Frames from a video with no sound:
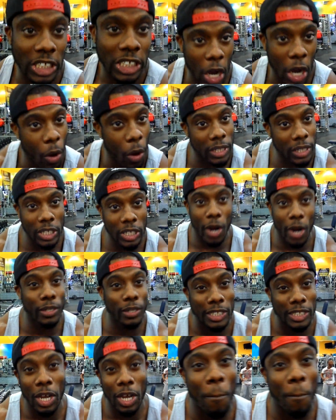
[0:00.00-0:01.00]
shoulders hurting
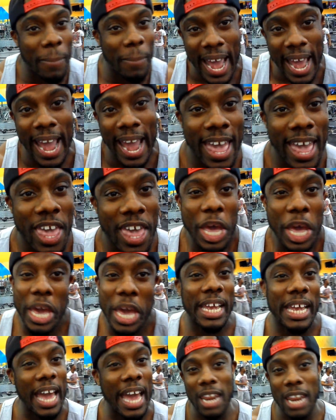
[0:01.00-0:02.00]
so bad,
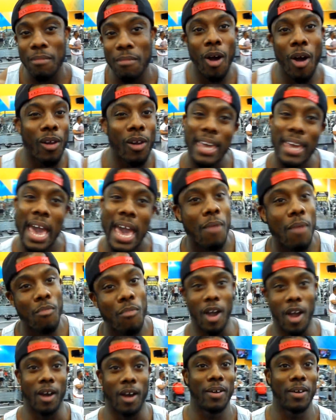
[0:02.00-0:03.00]
he can't even hold the
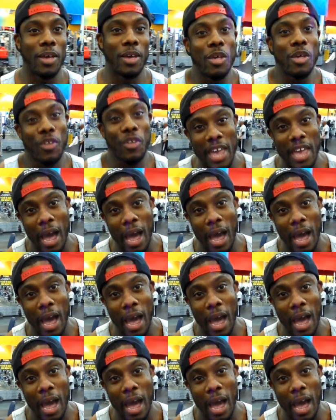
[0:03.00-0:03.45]
camera up.